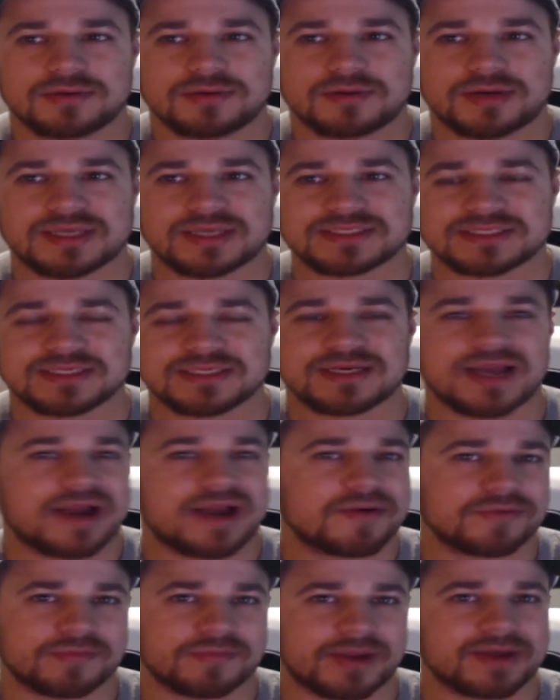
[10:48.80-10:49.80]
I see a guy
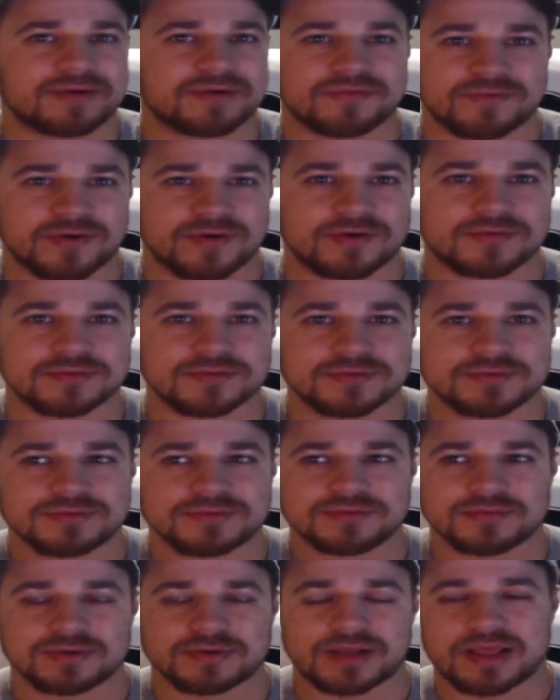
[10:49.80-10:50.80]
with a microphone,
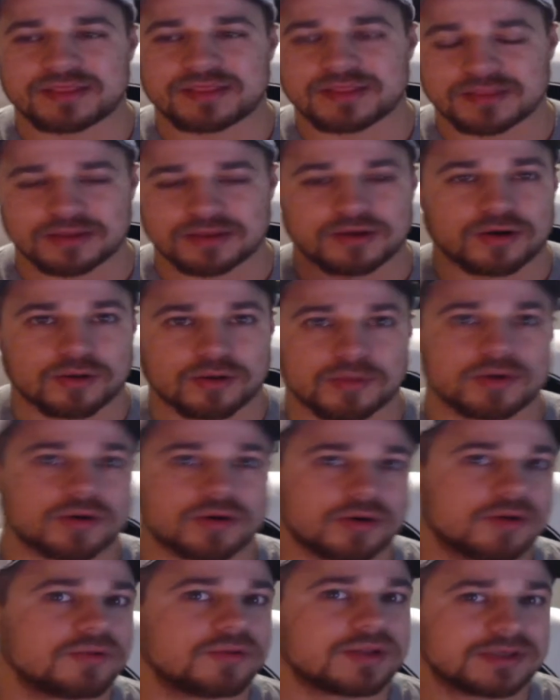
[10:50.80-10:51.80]
and then the normal
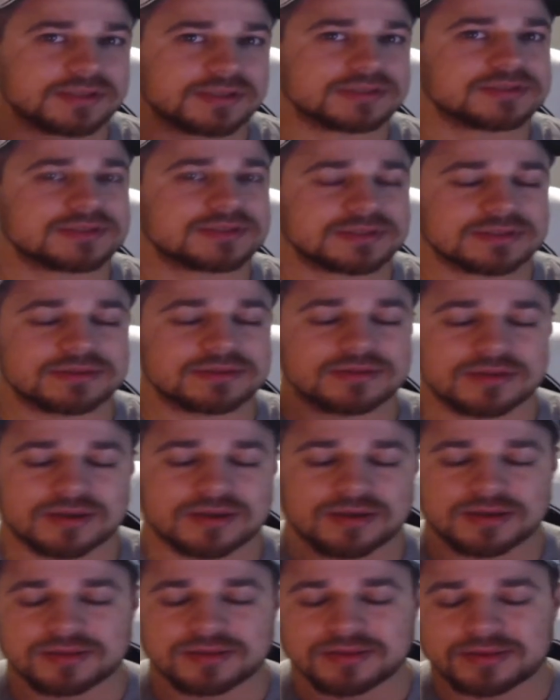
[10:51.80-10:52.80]
girl that does the
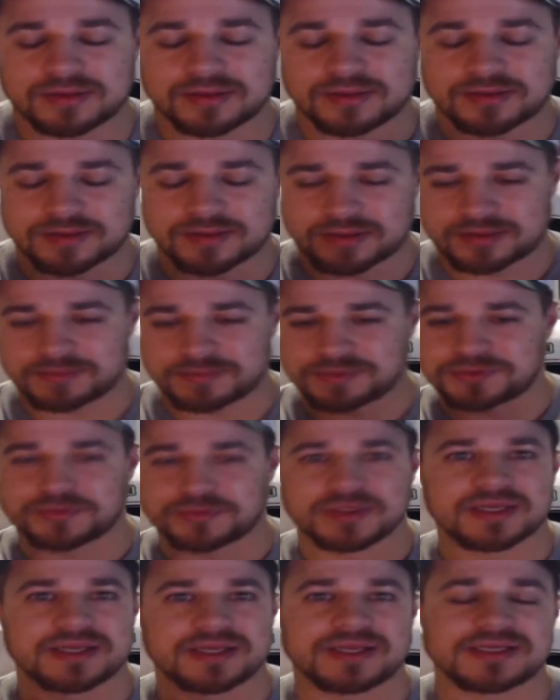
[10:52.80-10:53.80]
uh, the in
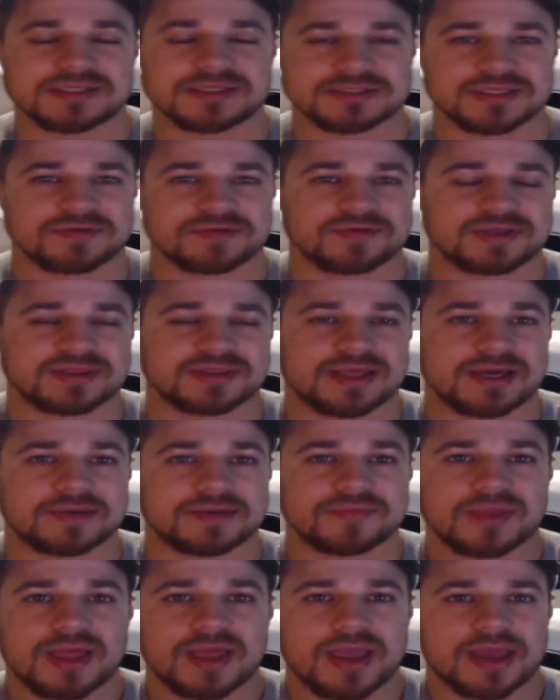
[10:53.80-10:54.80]
between itting stuff like
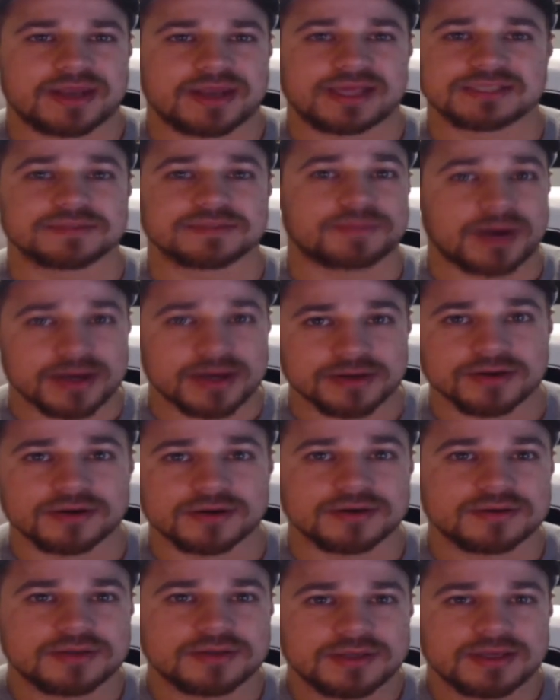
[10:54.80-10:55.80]
that, and he has a
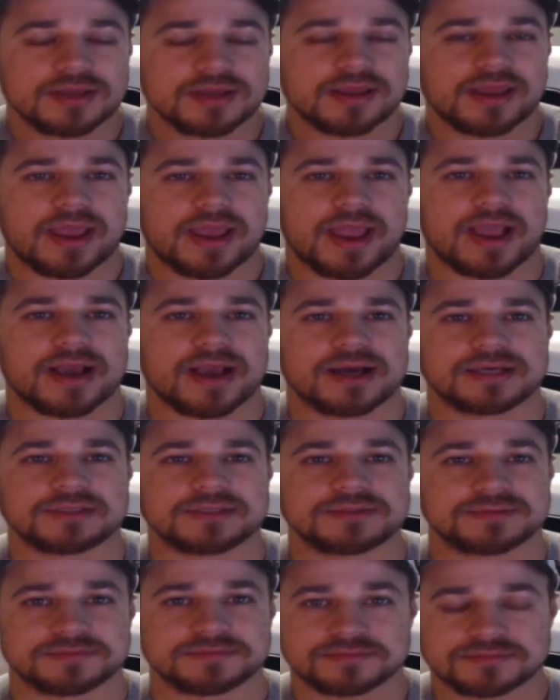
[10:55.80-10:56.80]
binder,
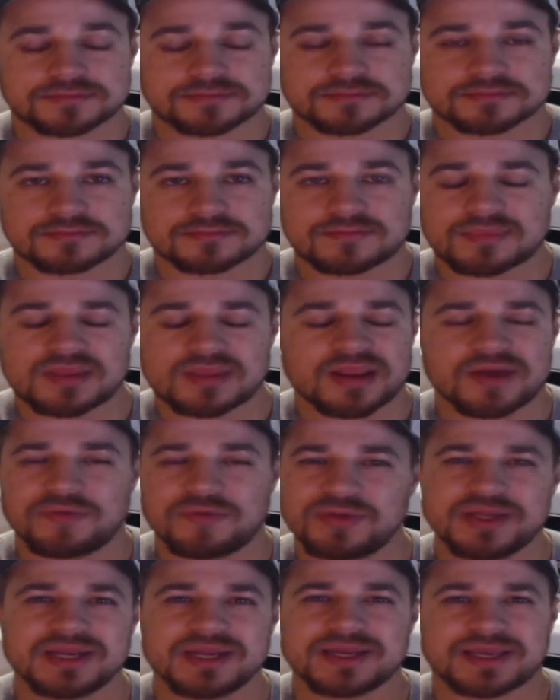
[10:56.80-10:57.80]
and I
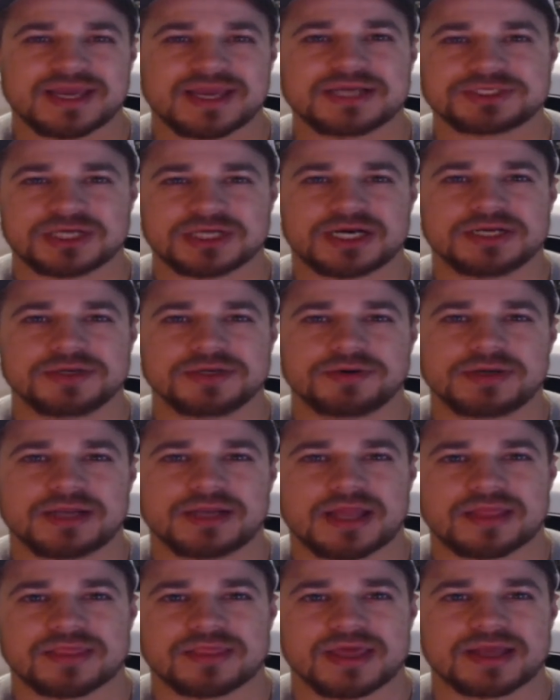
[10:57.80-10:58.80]
really didn't catch on to it.
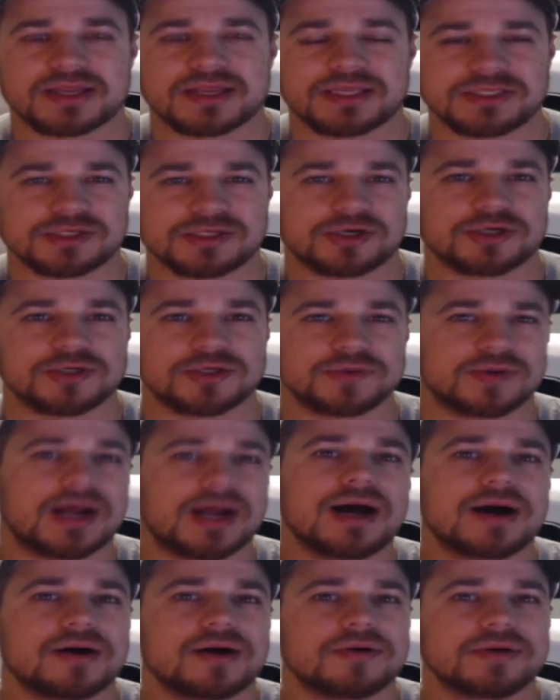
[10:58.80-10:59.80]
And then he turned
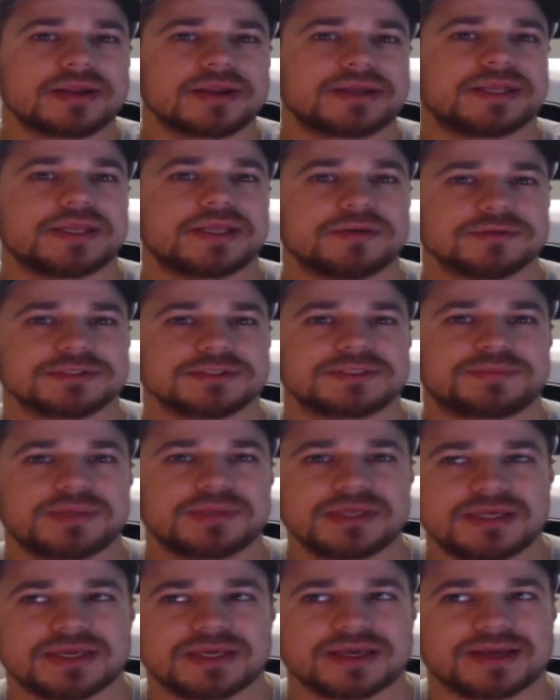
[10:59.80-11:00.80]
around and he was
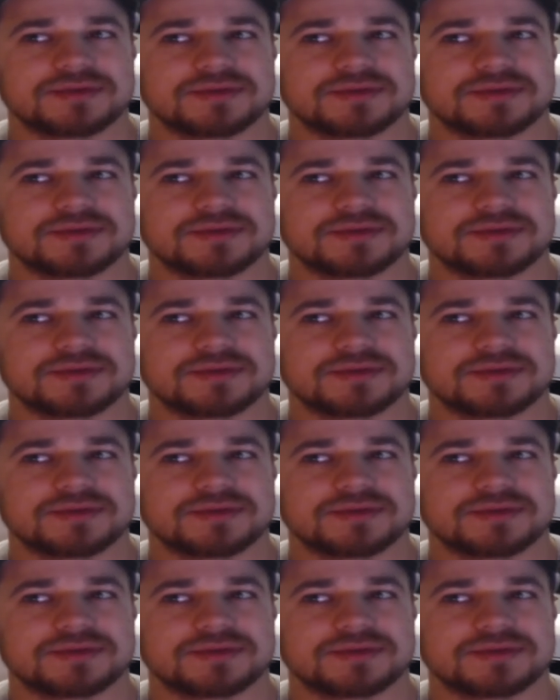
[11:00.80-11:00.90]
speaking.